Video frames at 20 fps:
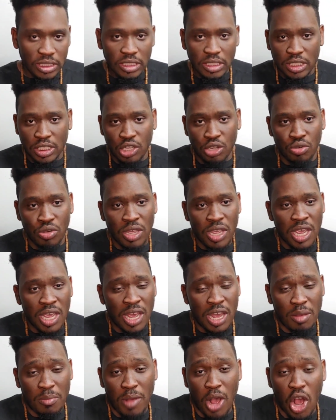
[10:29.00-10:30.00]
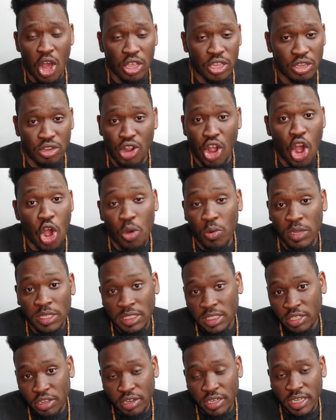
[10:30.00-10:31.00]
So you're
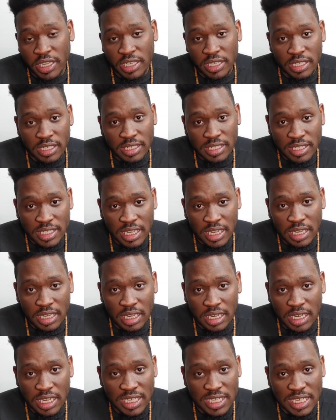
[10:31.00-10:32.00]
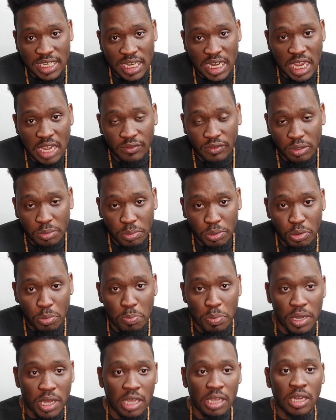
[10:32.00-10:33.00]
always learning in this technique. It's inevitable.
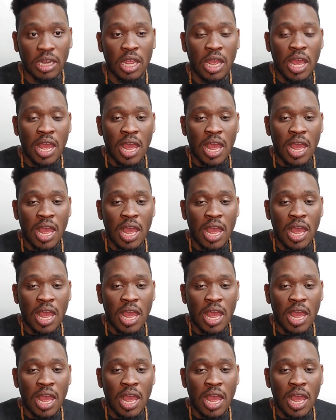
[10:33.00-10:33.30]
But